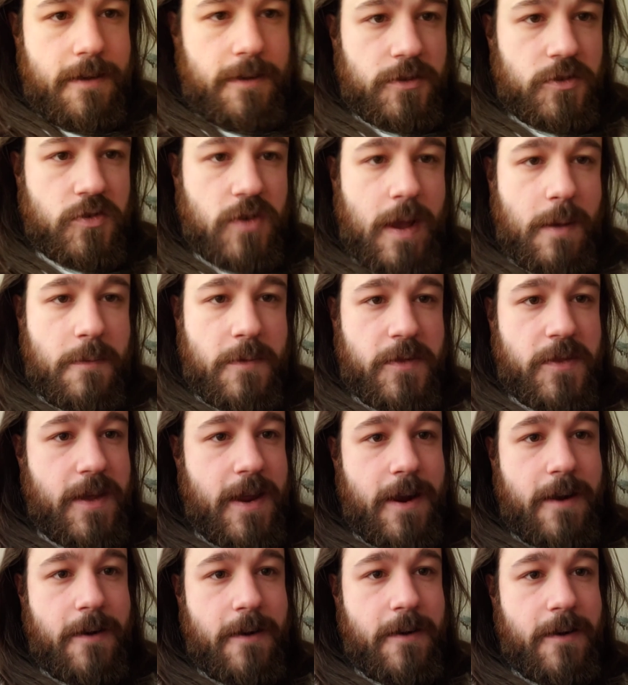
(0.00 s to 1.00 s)
drama
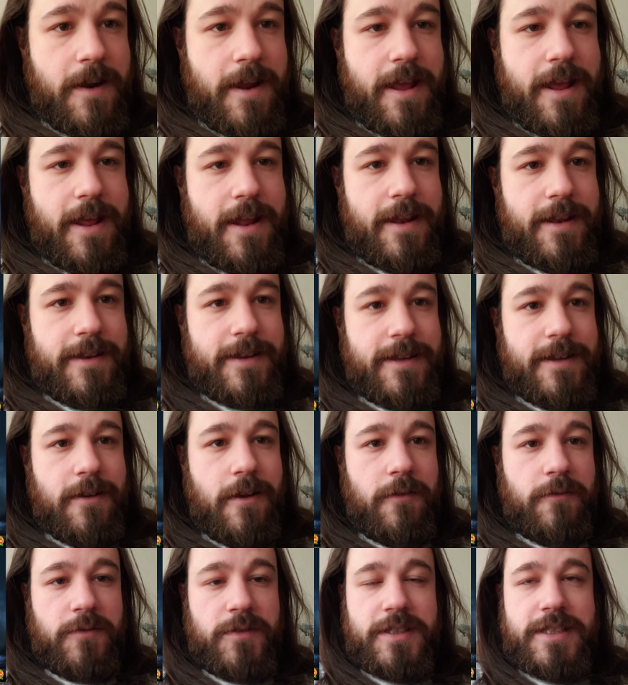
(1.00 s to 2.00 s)
there, and
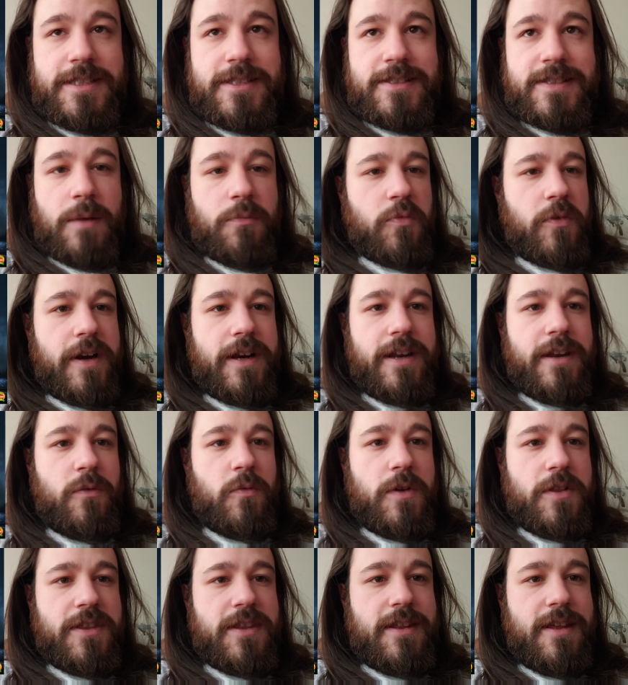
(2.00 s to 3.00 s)
he's separated
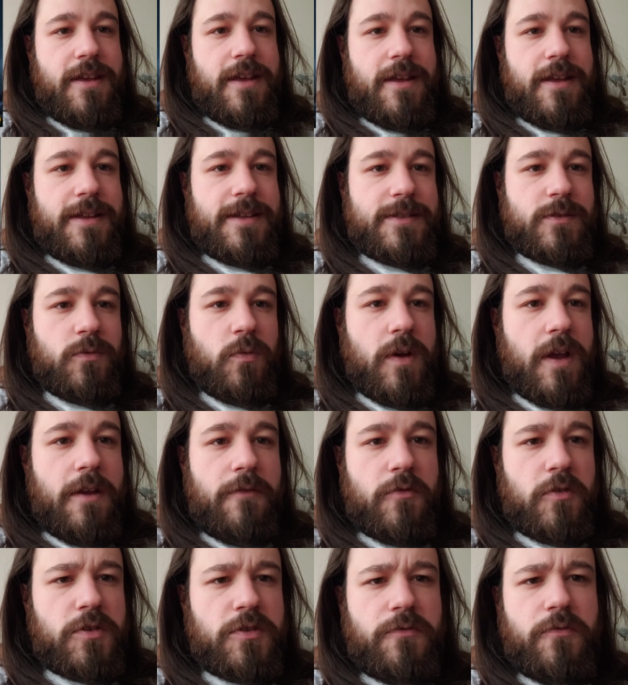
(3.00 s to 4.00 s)
with his
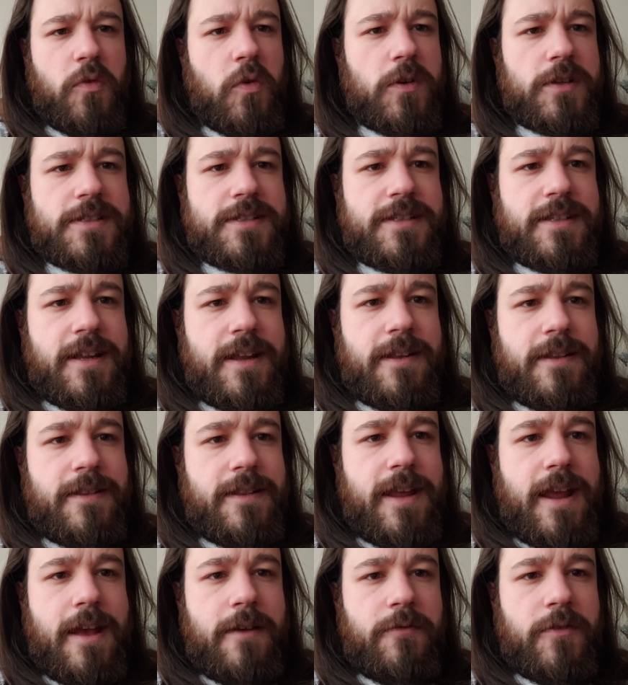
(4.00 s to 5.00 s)
wife or divorced, and
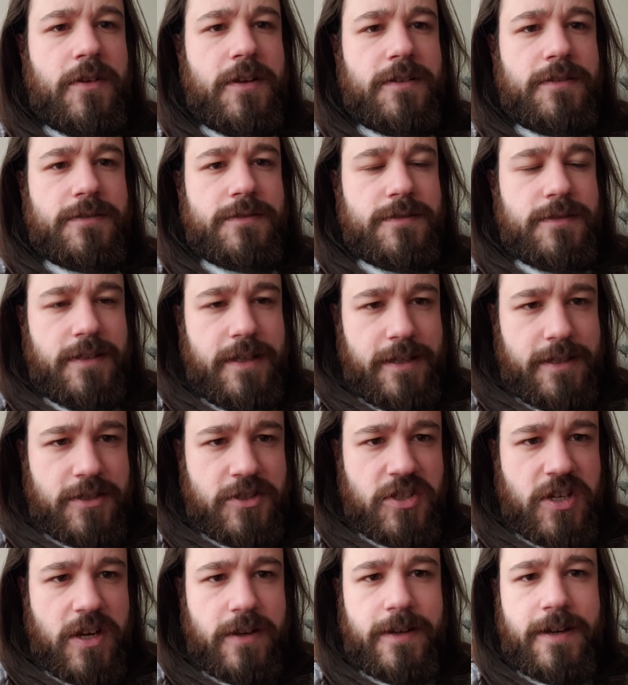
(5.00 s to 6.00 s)
they have like
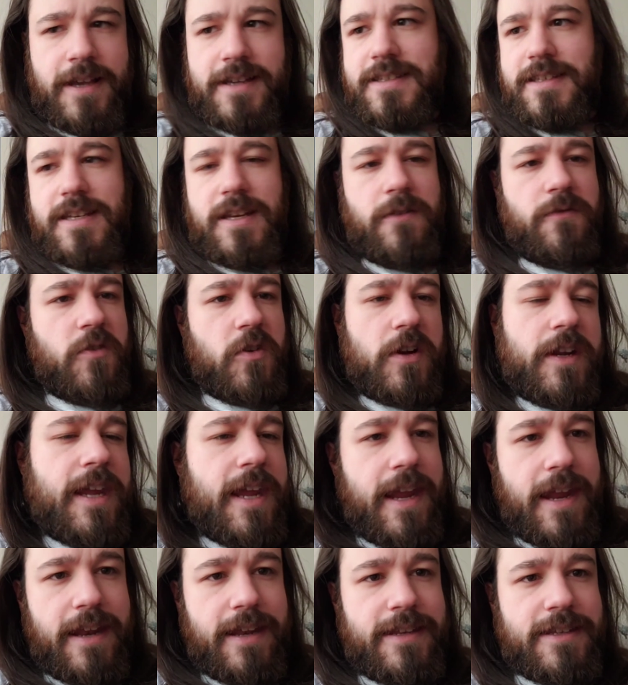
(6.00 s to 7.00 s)
shared custody of their
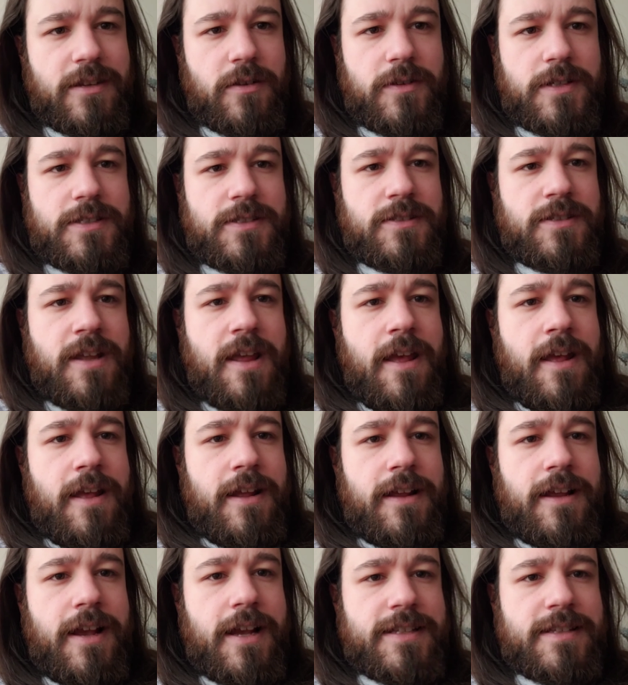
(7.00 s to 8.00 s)
kid. So he's
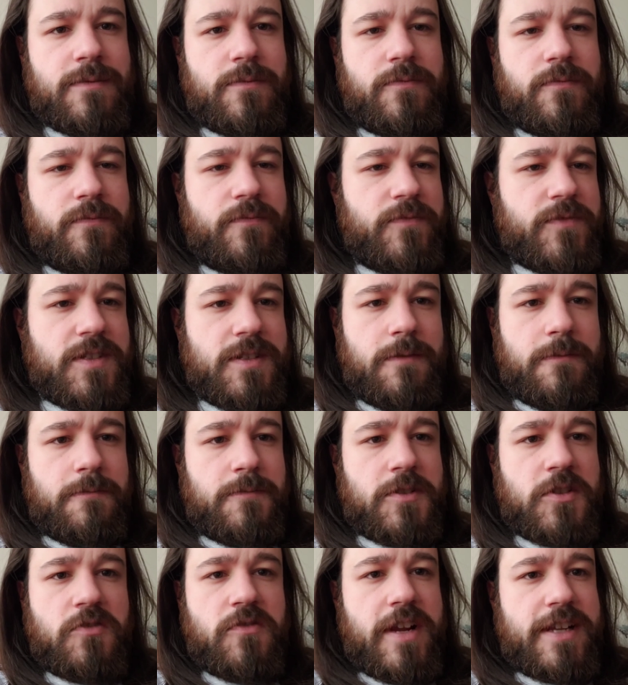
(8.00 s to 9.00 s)
got some
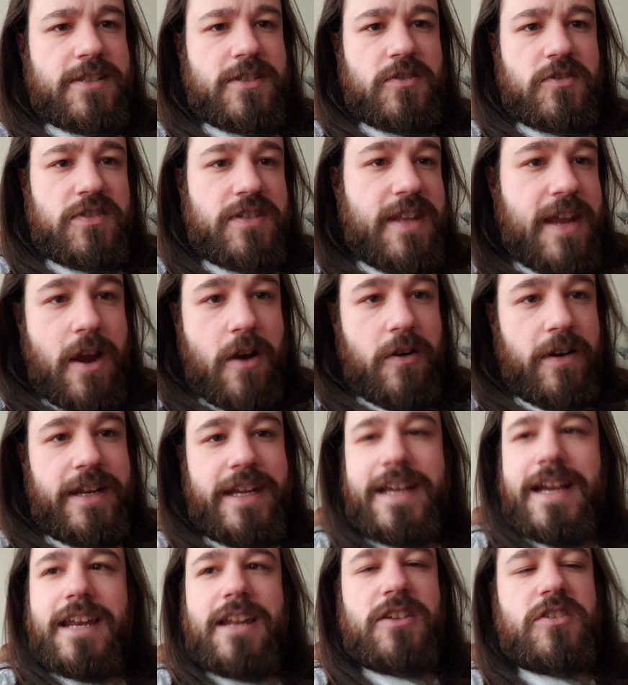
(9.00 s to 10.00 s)
stressors there, and
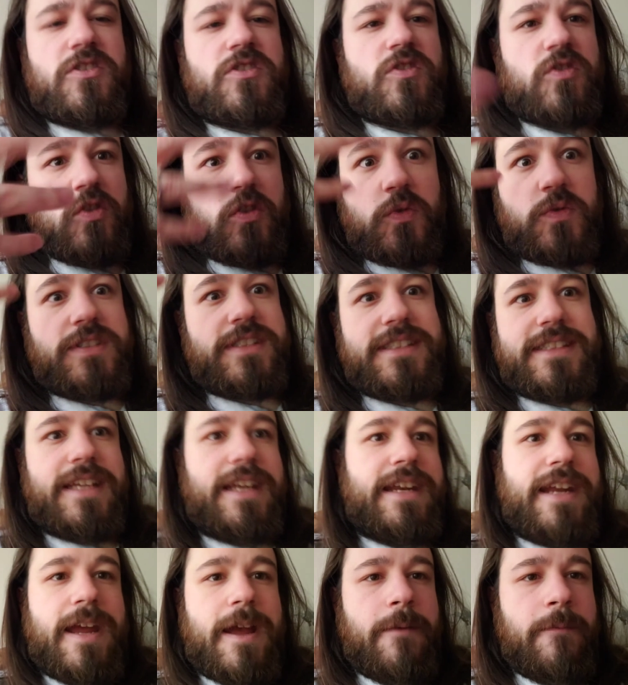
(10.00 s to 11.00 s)
he kind of just loses
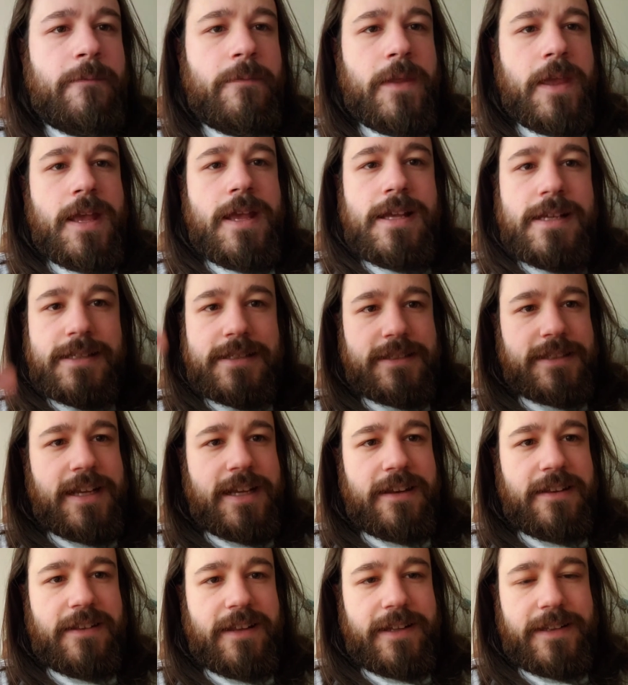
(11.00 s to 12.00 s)
it. Yeah,
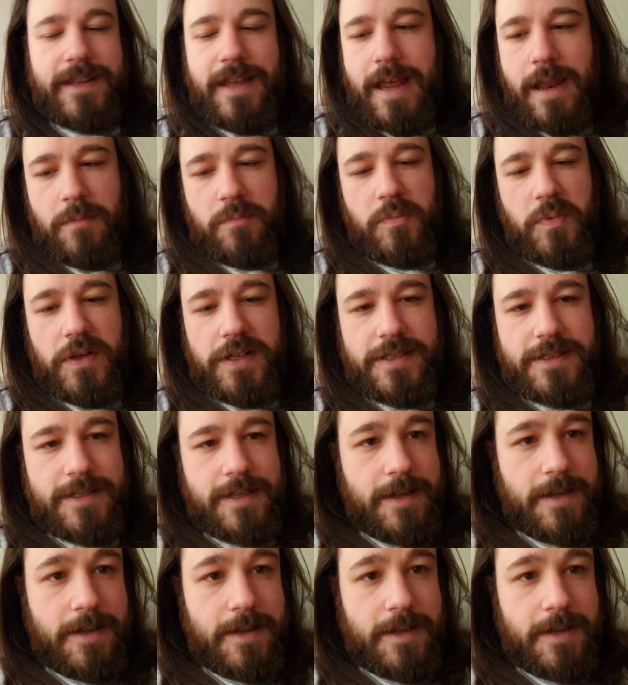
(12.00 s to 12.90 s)
kind of like that. But